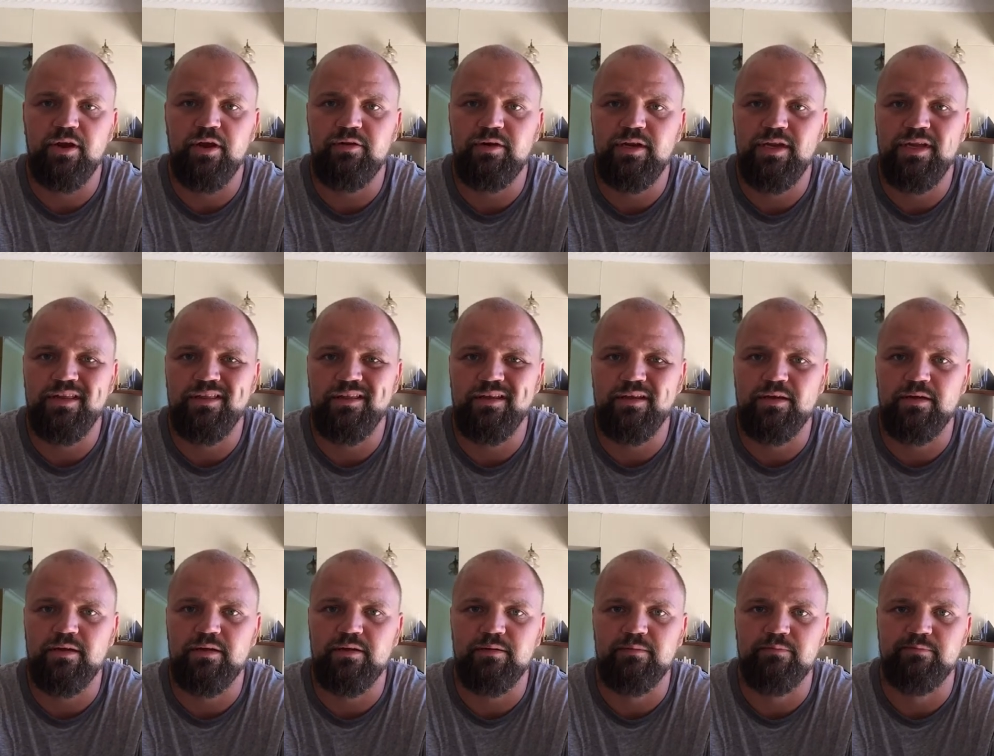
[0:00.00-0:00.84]
only
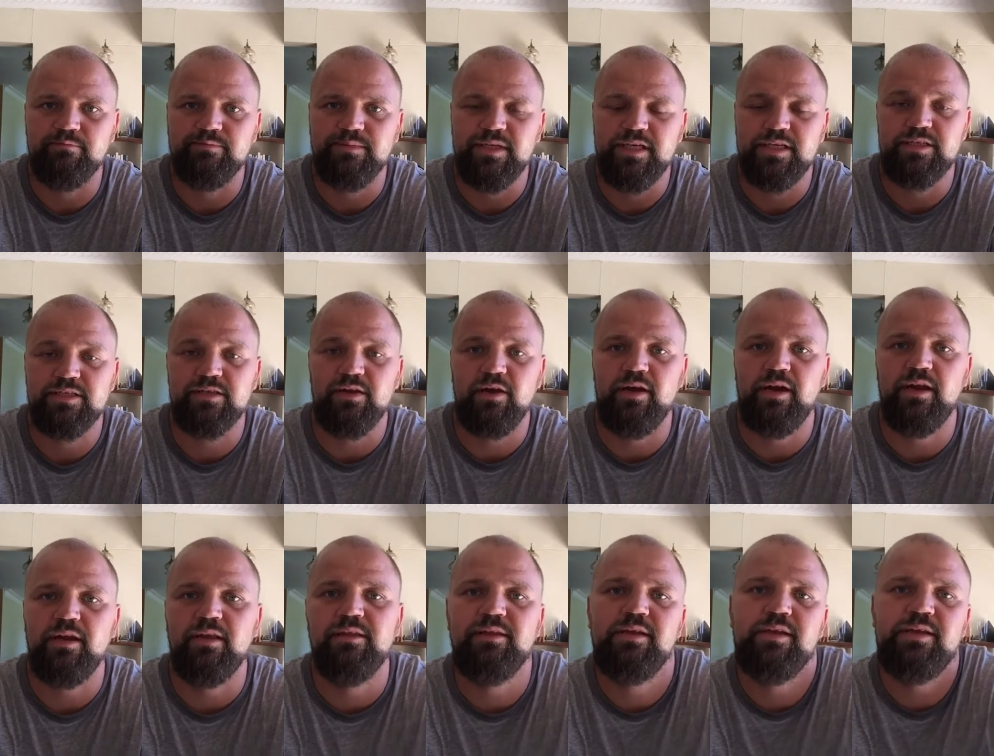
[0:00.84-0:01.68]
the
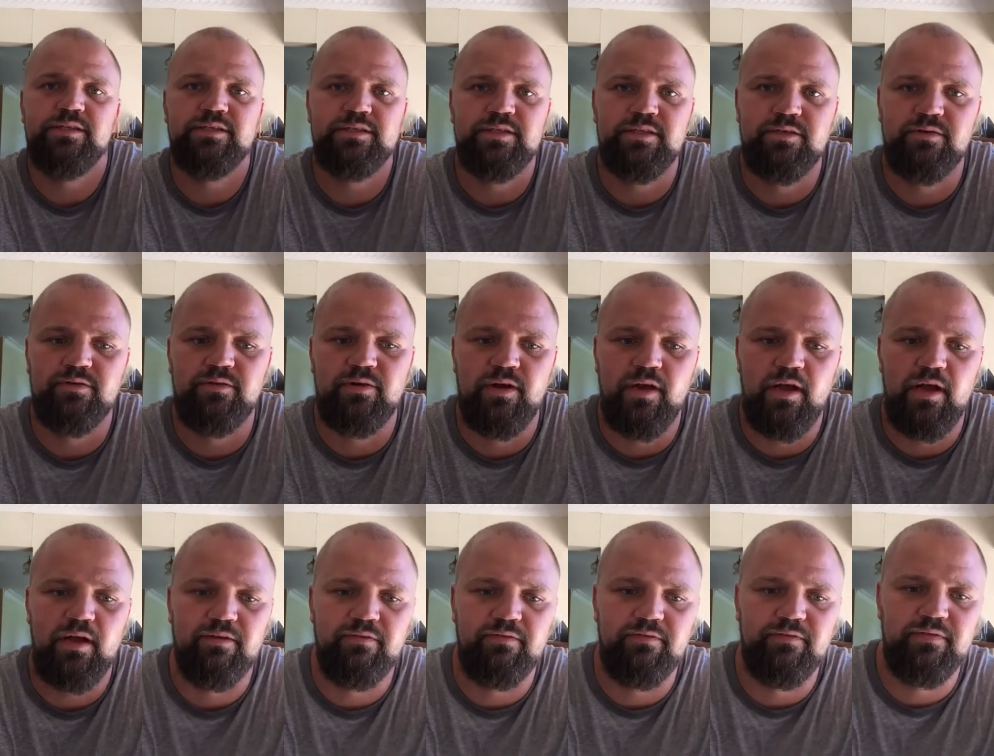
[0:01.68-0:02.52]
exciting things in your
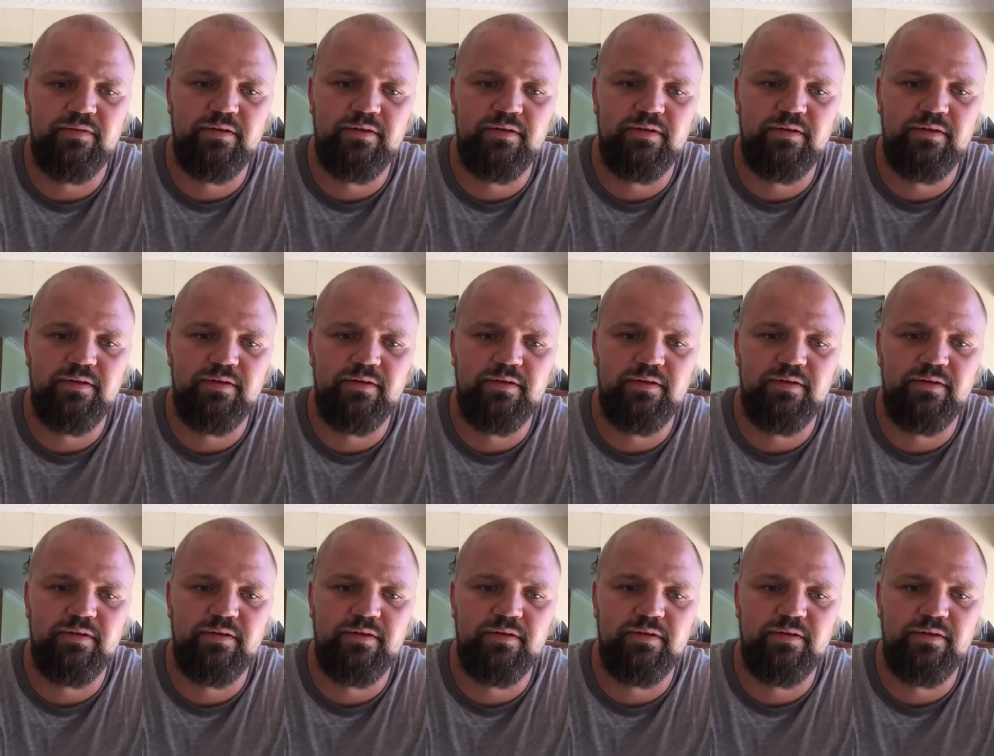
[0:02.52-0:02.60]
life,